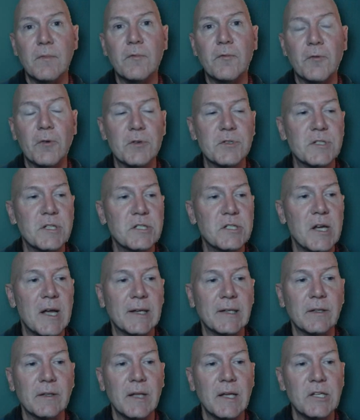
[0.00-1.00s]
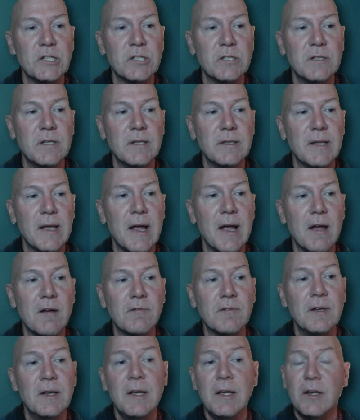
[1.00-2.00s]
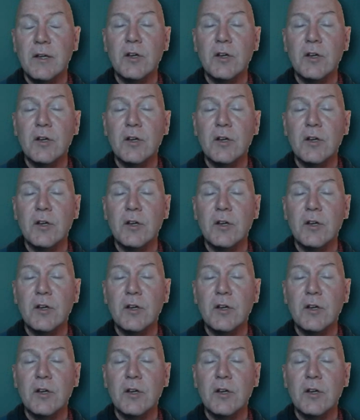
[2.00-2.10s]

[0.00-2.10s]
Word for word: first ejaculation that they have.